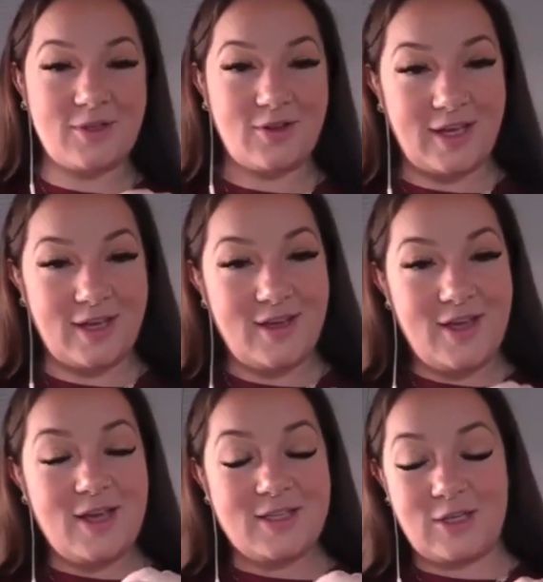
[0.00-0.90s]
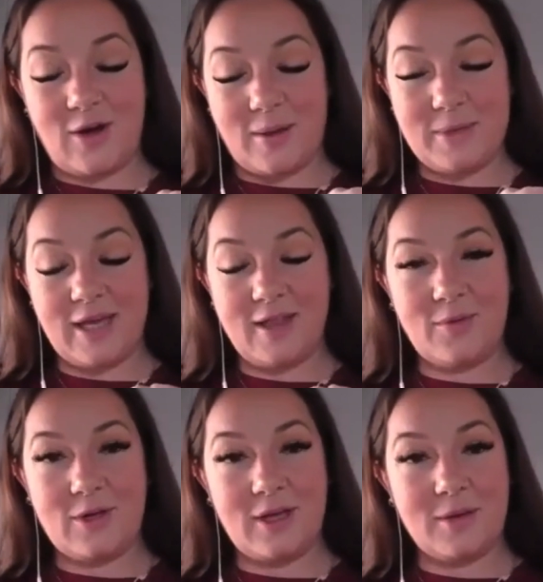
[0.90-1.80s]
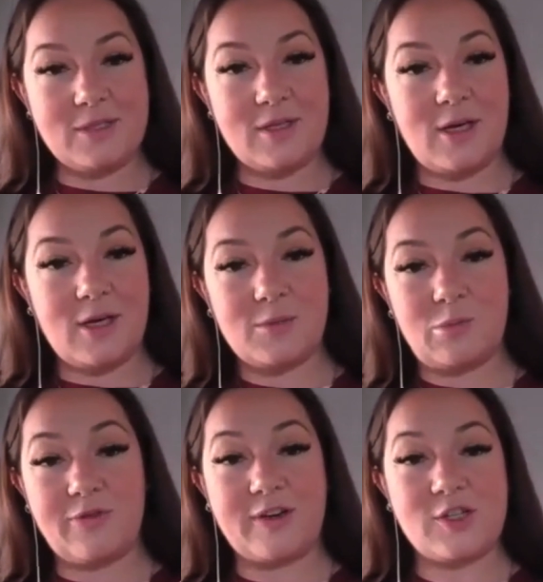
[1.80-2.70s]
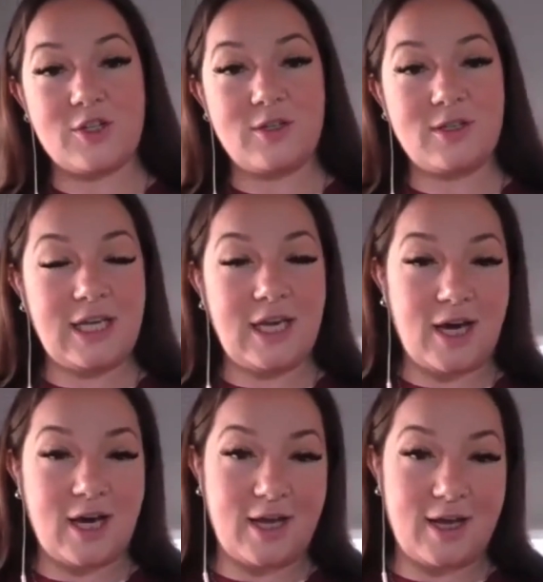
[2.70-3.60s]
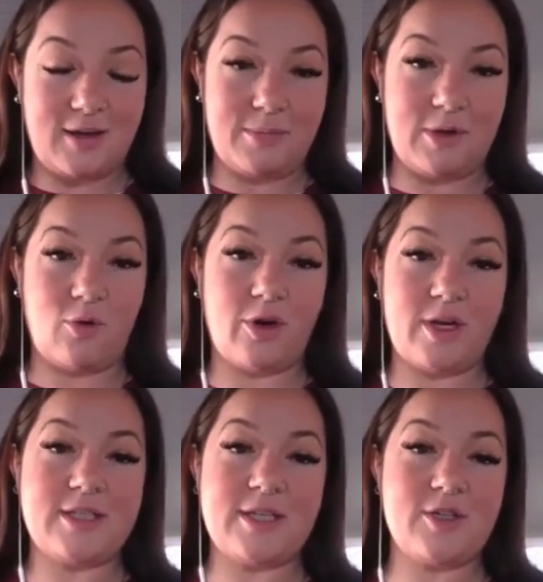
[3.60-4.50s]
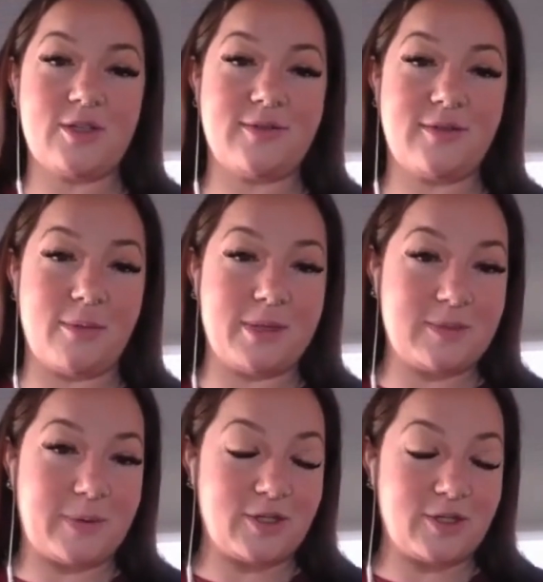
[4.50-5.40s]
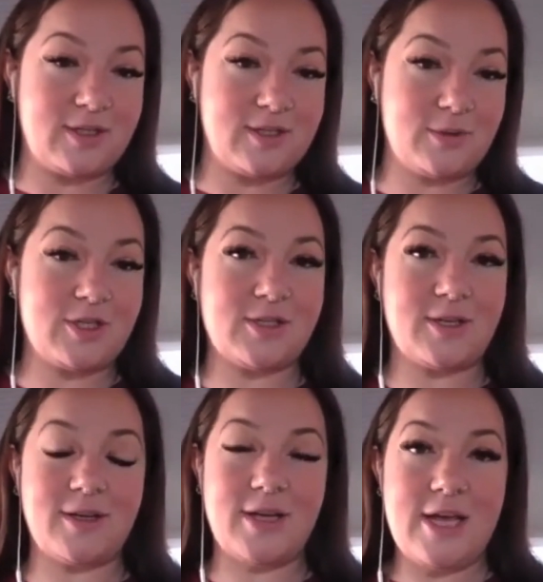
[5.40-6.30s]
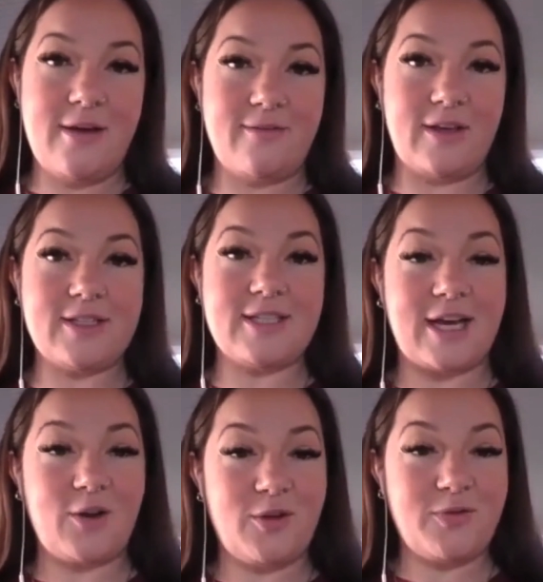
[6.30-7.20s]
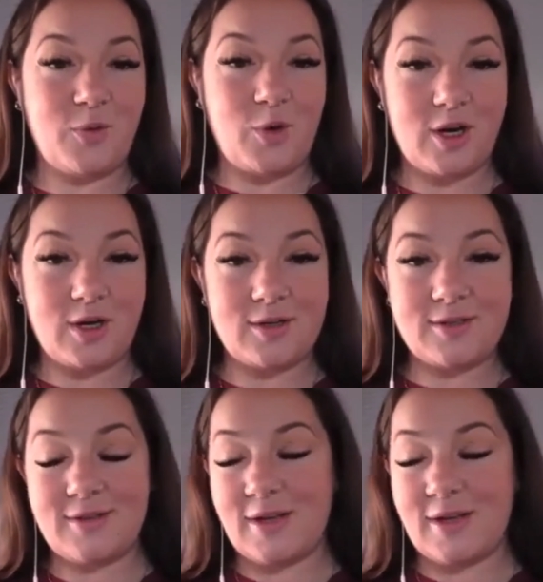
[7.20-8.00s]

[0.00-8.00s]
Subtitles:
absolutely. So I'm Kaleigh Williams. Professionally, I am an organizational development specialist, which is a fancy title for